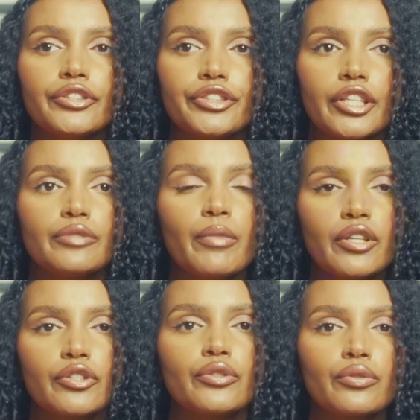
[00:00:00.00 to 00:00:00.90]
just
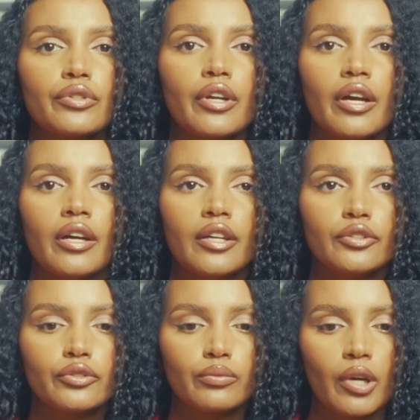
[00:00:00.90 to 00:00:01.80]
make sure
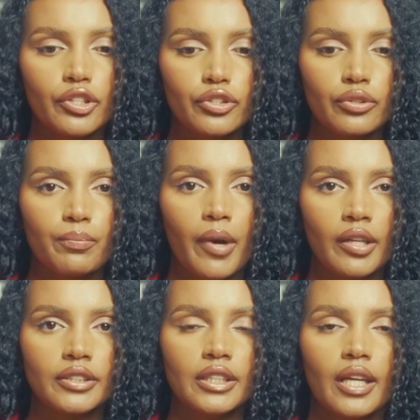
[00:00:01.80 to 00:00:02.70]
to watch your
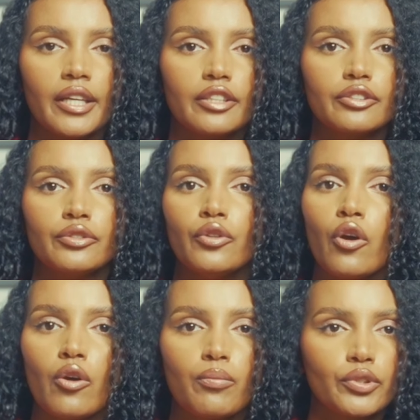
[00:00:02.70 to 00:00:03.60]
body, like
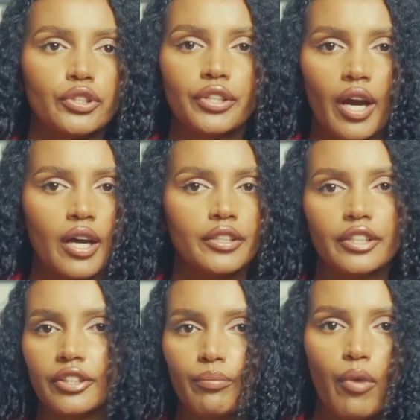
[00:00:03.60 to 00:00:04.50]
no putting hand
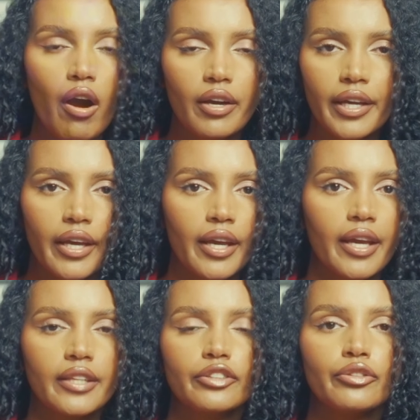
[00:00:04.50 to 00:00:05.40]
in the
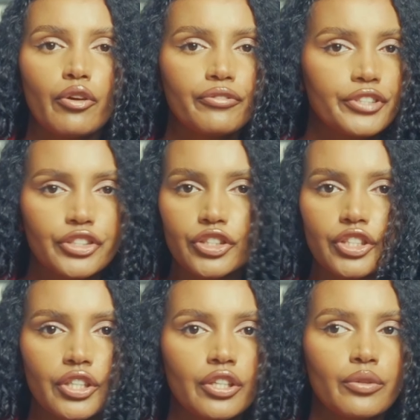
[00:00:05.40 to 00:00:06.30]
pocket, no
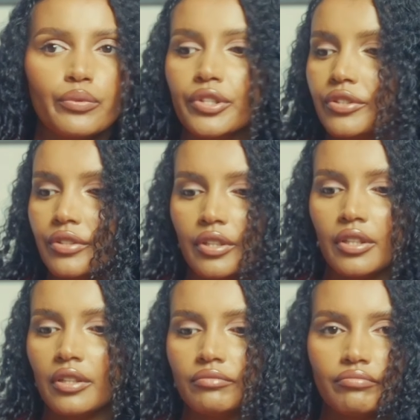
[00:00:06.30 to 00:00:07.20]
fidgeting with
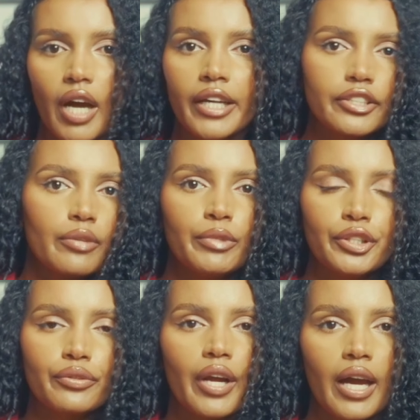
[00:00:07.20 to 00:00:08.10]
the item in
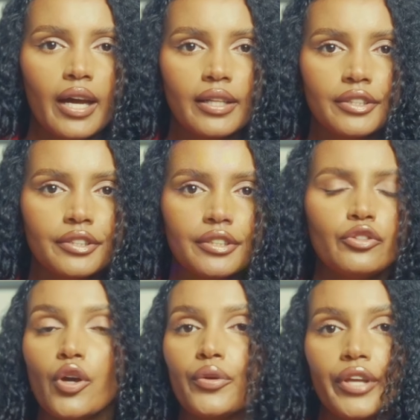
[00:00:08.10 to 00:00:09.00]
your hand,
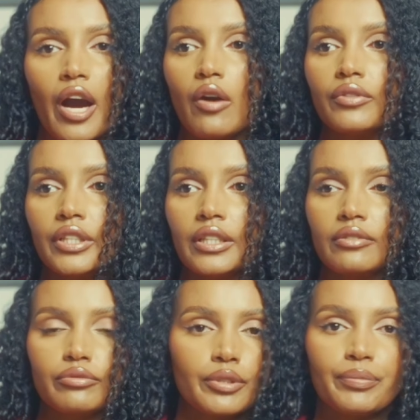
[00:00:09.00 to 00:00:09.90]
no
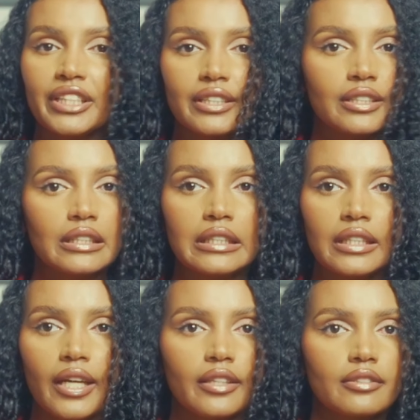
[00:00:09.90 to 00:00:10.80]
yawning repeatedly,
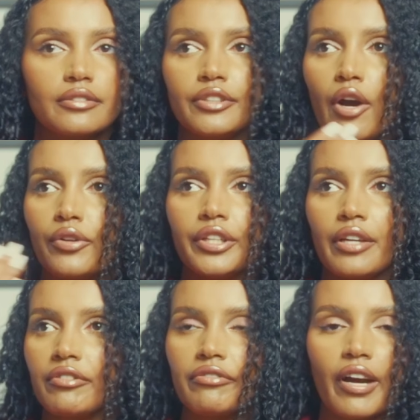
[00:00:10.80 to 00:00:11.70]
like yawning
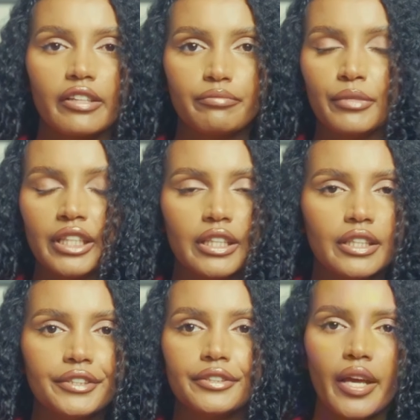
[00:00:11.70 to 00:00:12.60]
every 5
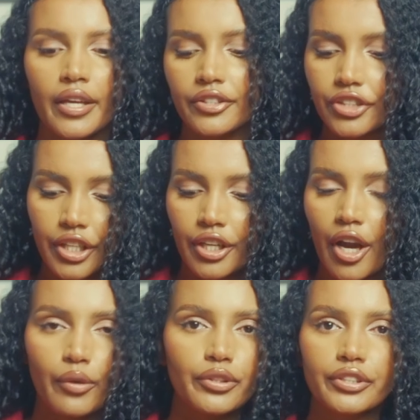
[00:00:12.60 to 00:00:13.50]
minutes, and checking
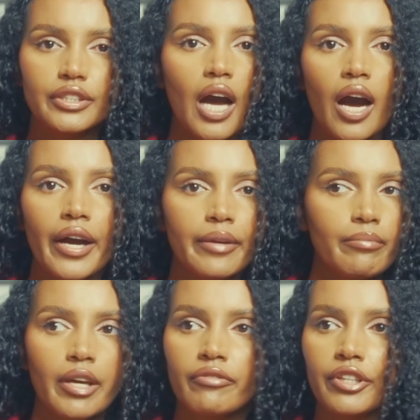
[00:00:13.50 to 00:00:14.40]
out your
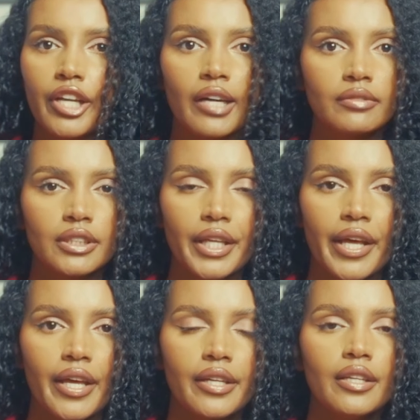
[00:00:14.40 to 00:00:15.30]
time every now and
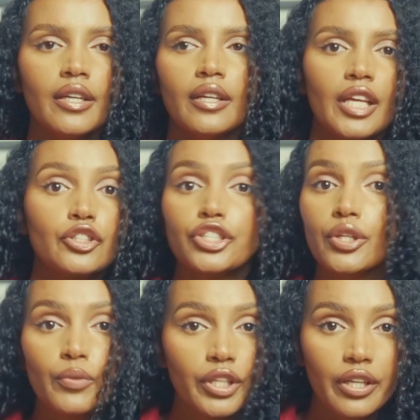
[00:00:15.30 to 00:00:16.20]
then, and
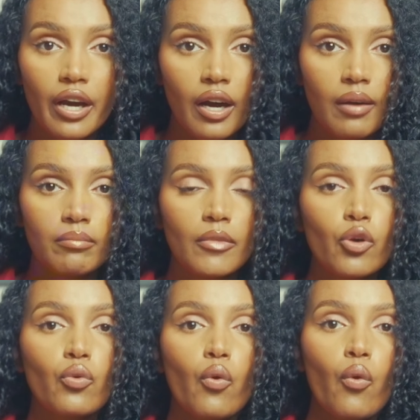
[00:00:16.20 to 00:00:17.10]
chewing gum.
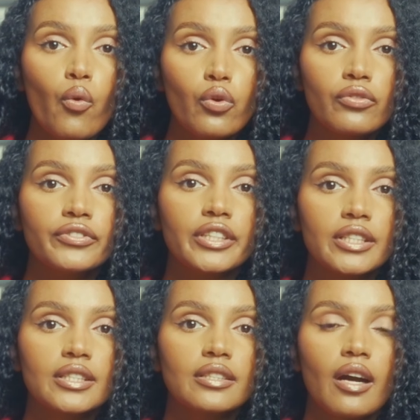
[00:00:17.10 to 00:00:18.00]
All of
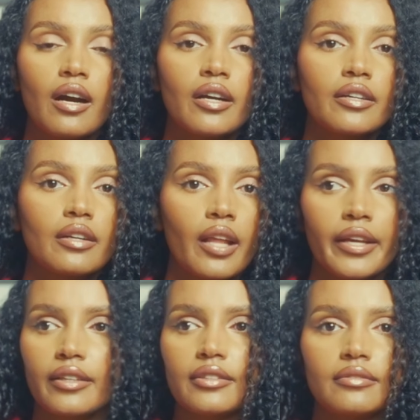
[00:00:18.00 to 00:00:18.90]
these are
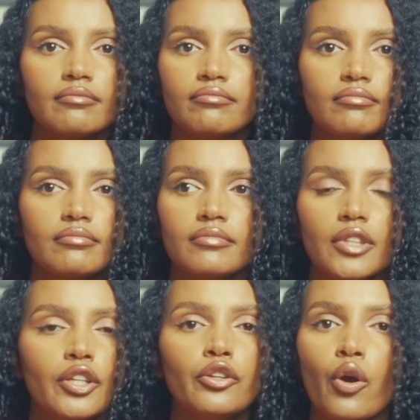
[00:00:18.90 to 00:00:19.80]
like
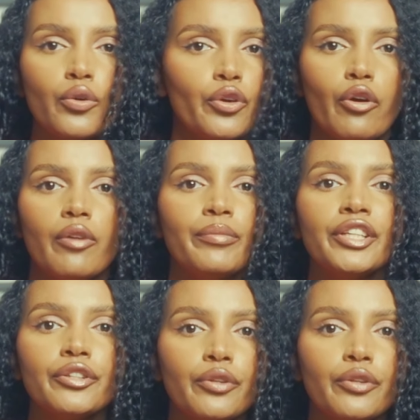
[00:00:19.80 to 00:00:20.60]
a big